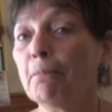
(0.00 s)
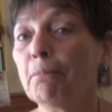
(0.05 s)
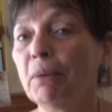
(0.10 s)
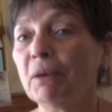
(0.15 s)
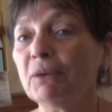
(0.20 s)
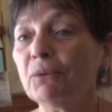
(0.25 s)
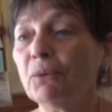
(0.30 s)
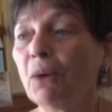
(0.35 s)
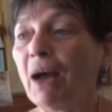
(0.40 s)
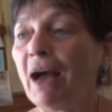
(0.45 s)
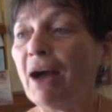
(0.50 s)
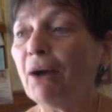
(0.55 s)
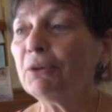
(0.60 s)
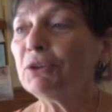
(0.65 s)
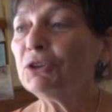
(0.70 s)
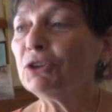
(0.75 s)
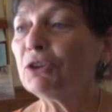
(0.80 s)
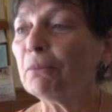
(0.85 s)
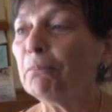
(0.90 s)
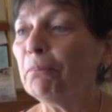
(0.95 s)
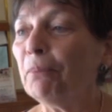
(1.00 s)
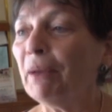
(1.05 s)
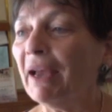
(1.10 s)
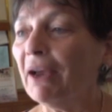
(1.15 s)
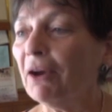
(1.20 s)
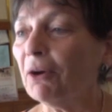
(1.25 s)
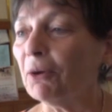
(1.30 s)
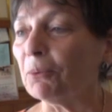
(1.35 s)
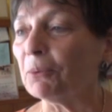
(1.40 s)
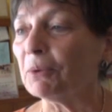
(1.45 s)
But how could you
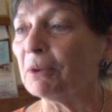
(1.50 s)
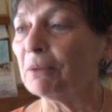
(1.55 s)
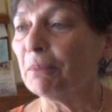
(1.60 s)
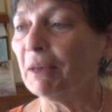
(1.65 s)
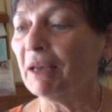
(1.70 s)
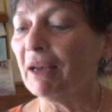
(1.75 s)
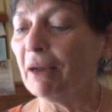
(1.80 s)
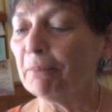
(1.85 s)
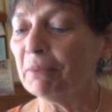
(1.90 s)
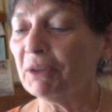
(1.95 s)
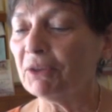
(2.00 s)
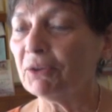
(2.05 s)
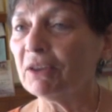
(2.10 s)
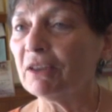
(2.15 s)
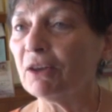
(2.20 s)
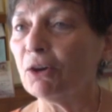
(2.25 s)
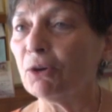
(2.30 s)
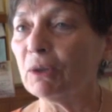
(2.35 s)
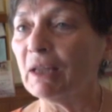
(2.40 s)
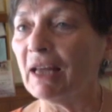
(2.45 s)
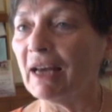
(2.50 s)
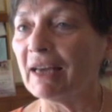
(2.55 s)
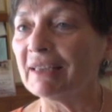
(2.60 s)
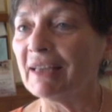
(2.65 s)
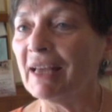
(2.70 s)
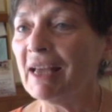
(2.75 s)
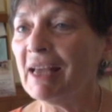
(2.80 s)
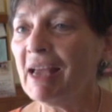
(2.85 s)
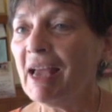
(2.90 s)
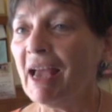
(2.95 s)
compare it with being up there in the
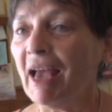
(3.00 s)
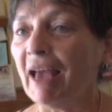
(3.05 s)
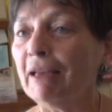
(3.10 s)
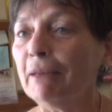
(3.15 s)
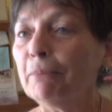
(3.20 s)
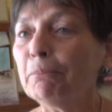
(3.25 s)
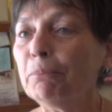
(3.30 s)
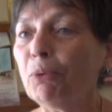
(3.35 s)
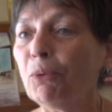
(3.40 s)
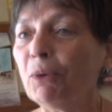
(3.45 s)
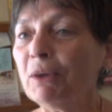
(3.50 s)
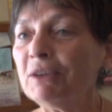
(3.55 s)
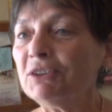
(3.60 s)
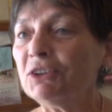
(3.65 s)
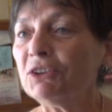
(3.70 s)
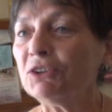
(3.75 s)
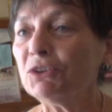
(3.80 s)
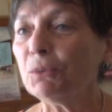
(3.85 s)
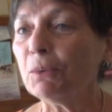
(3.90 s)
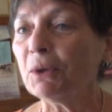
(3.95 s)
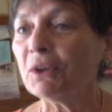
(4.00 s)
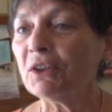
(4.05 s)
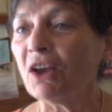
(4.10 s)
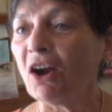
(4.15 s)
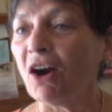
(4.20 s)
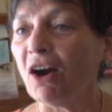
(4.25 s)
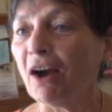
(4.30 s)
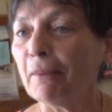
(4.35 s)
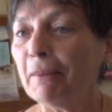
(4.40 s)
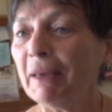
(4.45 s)
Golan and him pointing to where
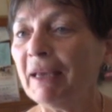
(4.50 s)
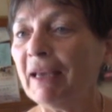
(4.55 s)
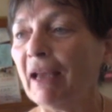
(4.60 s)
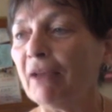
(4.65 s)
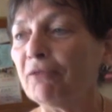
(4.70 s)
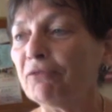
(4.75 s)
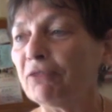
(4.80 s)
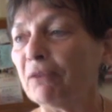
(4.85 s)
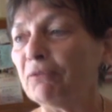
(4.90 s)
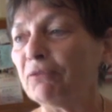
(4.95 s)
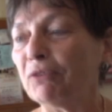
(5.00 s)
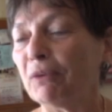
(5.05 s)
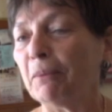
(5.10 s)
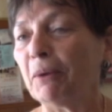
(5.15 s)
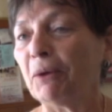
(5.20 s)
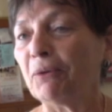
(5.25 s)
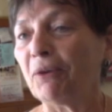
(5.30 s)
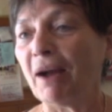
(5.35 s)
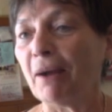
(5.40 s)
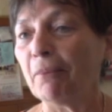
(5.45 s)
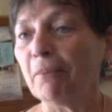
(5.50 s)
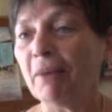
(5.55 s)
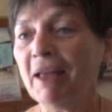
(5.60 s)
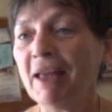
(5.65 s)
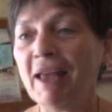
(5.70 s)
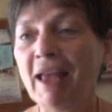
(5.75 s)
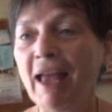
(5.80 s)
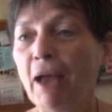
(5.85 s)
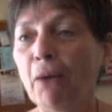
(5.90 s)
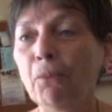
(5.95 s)
the army came from Aram,
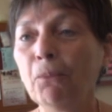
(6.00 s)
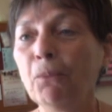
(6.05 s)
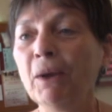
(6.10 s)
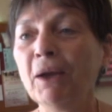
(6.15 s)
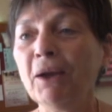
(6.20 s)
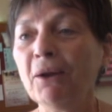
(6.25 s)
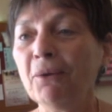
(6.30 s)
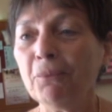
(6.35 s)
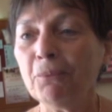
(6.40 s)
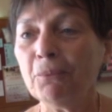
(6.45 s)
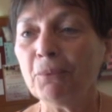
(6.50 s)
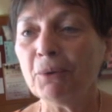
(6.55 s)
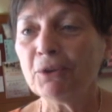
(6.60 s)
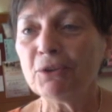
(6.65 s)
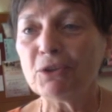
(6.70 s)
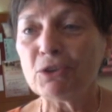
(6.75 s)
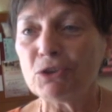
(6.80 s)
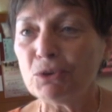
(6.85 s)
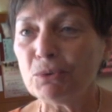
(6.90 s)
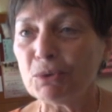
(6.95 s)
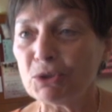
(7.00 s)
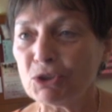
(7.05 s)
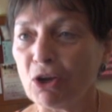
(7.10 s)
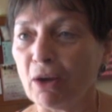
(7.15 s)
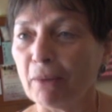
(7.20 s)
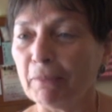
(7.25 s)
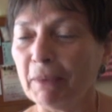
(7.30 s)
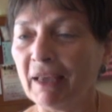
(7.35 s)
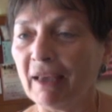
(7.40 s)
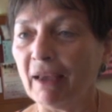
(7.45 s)
and where the Jewish
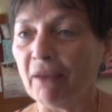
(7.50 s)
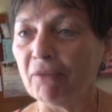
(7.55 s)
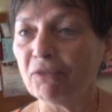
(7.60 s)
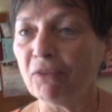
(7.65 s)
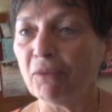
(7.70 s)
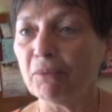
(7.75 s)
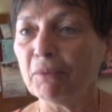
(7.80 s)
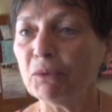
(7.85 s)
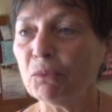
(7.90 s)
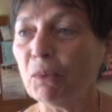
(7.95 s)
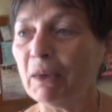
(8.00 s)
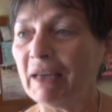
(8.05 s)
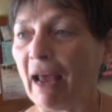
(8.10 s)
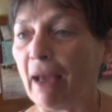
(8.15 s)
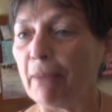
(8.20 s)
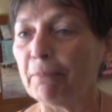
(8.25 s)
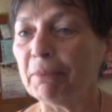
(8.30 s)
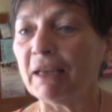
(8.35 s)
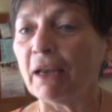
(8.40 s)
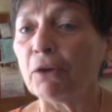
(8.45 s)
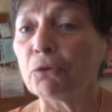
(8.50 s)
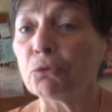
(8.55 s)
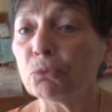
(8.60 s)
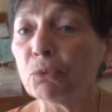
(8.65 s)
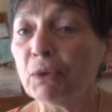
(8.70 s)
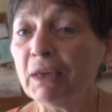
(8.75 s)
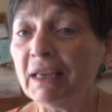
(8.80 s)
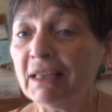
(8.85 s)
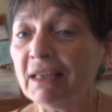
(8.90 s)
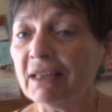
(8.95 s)
army came from and what happened, and
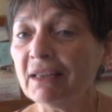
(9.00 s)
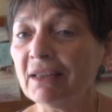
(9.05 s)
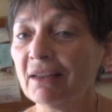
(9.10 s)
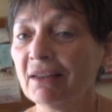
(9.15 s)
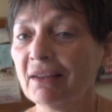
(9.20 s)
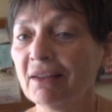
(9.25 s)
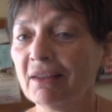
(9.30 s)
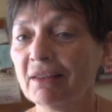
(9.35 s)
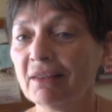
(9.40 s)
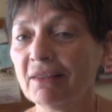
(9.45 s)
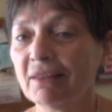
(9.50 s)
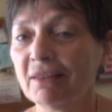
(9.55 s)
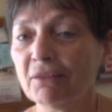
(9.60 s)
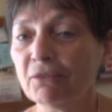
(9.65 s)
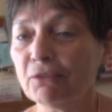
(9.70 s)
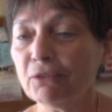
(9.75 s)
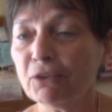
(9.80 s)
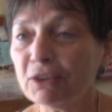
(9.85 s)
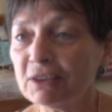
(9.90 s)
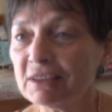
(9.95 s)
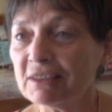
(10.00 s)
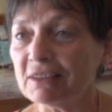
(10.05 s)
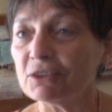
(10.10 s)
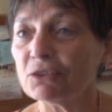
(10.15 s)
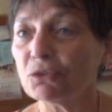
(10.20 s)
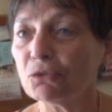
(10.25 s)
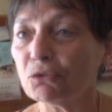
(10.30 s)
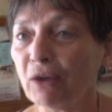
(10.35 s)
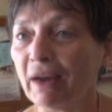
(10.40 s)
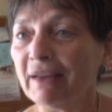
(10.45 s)
reading the
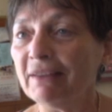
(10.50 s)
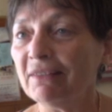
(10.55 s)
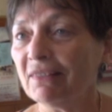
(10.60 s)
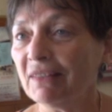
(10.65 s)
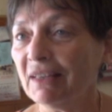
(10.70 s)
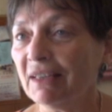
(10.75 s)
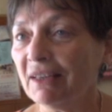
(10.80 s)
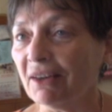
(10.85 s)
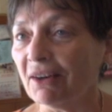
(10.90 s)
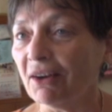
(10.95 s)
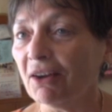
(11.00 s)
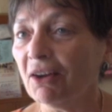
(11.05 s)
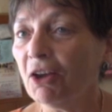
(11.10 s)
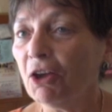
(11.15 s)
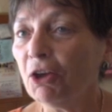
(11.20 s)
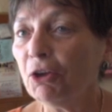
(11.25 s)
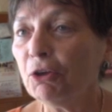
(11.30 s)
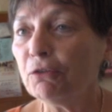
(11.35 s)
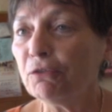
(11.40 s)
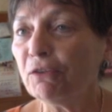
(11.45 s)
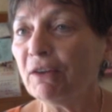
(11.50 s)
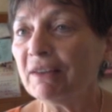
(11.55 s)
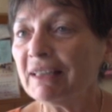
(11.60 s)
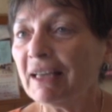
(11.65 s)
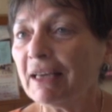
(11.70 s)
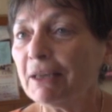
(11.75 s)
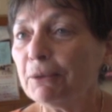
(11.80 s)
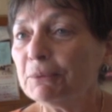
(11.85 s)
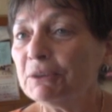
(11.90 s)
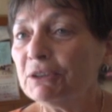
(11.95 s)
verses right there? You felt
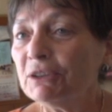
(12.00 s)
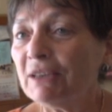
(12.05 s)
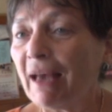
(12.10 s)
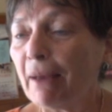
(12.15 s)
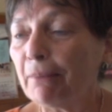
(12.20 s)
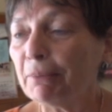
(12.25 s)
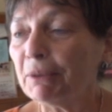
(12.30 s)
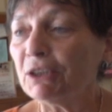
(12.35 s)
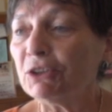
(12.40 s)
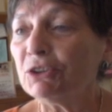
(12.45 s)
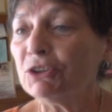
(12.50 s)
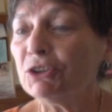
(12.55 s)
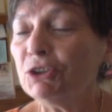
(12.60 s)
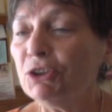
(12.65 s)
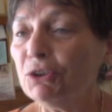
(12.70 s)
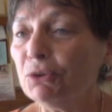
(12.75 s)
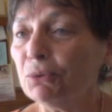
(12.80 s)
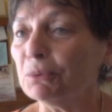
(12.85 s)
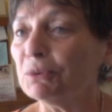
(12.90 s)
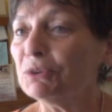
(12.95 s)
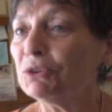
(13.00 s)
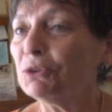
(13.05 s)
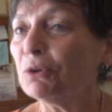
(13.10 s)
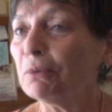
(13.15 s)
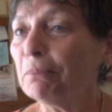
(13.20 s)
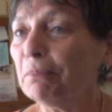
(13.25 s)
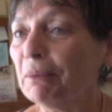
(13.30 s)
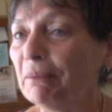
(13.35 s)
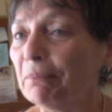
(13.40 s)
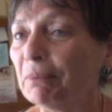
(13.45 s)
like it was happening to you. It was
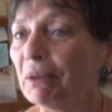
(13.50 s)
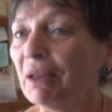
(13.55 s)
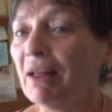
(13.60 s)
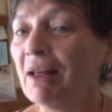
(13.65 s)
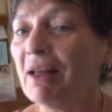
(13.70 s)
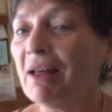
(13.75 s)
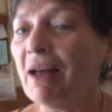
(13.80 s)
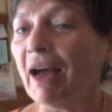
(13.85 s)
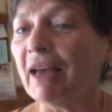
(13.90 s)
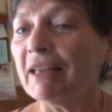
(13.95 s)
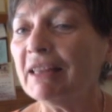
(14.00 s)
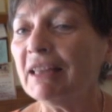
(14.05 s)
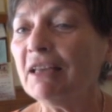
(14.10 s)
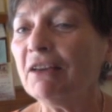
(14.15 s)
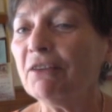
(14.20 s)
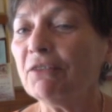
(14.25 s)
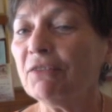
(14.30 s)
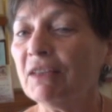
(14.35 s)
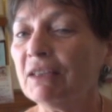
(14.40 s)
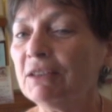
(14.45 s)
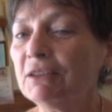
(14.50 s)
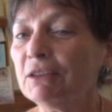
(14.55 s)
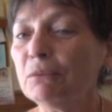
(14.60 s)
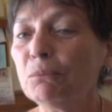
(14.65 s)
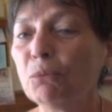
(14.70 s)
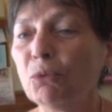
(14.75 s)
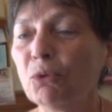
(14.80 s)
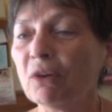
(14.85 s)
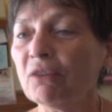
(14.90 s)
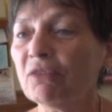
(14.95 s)
your people. I think if they
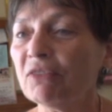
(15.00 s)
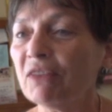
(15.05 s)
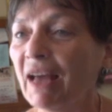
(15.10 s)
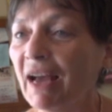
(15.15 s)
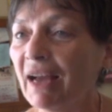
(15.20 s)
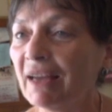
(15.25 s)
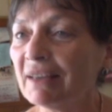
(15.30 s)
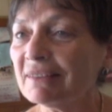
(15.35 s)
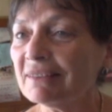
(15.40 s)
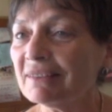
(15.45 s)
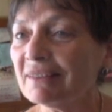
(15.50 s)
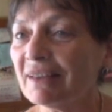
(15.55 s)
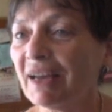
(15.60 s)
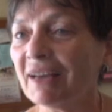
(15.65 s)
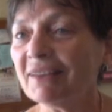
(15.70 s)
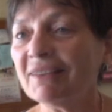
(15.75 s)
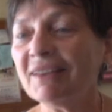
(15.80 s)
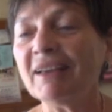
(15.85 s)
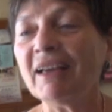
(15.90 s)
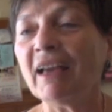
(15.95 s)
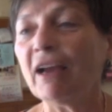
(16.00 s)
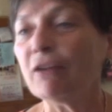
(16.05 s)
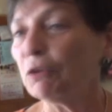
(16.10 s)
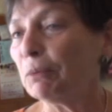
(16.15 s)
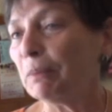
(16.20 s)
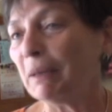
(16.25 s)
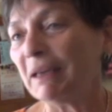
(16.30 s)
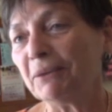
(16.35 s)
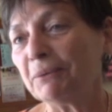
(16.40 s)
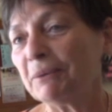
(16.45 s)
did more of that, I think
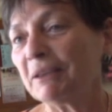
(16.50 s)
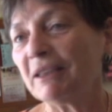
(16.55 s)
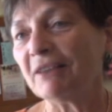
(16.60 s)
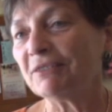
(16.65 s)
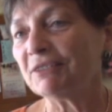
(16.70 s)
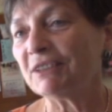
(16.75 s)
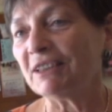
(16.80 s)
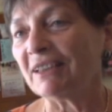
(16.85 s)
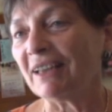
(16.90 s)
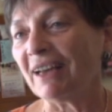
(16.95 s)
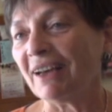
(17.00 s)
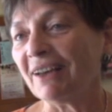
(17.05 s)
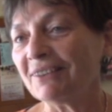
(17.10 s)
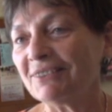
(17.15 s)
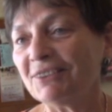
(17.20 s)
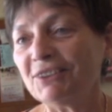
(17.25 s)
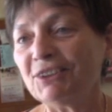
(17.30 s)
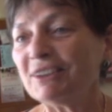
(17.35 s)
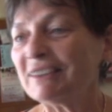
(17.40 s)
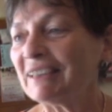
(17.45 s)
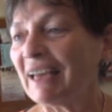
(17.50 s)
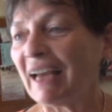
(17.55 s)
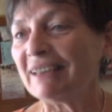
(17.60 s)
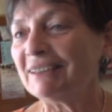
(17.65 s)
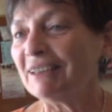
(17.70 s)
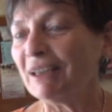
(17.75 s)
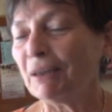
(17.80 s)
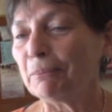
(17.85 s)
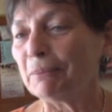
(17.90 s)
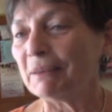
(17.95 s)
everybody would love Tanakh. You just
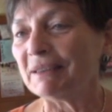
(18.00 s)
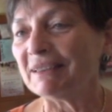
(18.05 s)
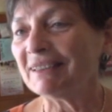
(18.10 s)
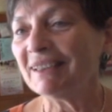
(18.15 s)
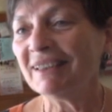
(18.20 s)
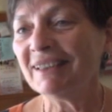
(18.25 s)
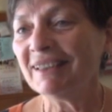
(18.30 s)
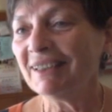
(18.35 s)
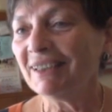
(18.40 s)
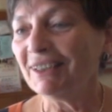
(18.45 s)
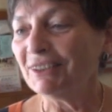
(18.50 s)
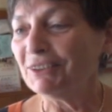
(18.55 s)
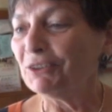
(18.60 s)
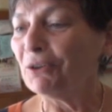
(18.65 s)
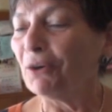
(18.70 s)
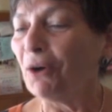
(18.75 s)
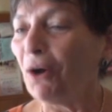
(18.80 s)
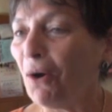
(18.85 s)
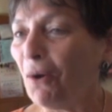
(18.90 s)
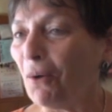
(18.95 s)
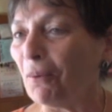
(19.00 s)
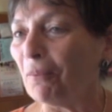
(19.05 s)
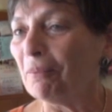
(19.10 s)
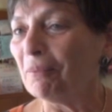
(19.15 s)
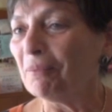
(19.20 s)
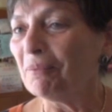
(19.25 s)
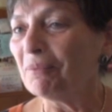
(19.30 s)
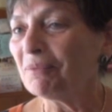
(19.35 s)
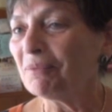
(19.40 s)
can't help it. It's your home.